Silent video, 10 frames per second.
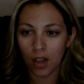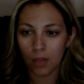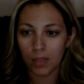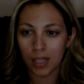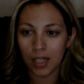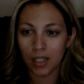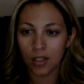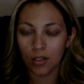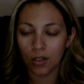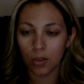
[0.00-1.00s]
I'm telling
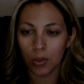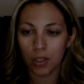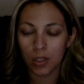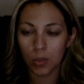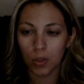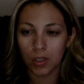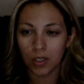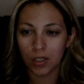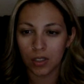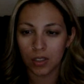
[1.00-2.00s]
you, it works
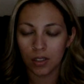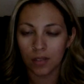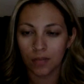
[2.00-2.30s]
wonders.